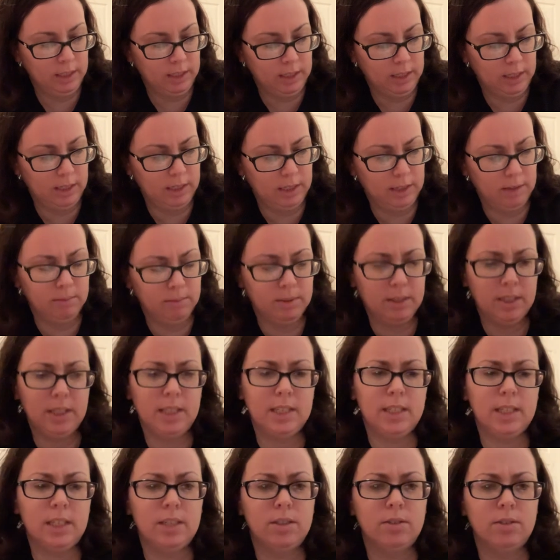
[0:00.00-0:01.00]
Um, so
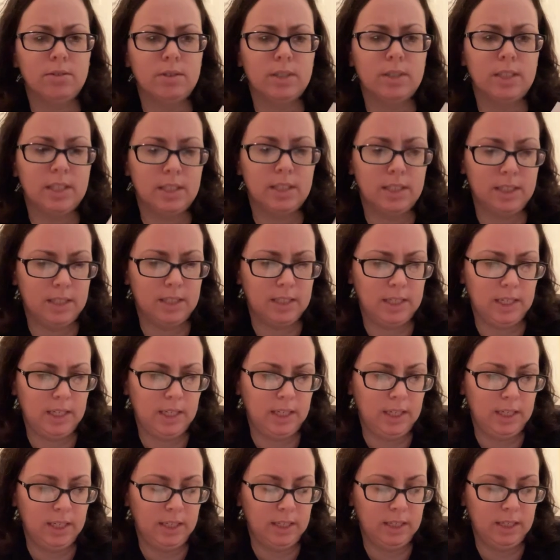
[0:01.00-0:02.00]
that's
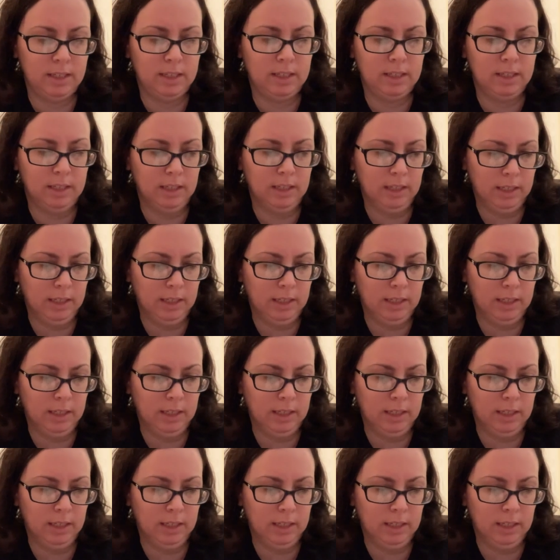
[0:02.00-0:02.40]
interesting.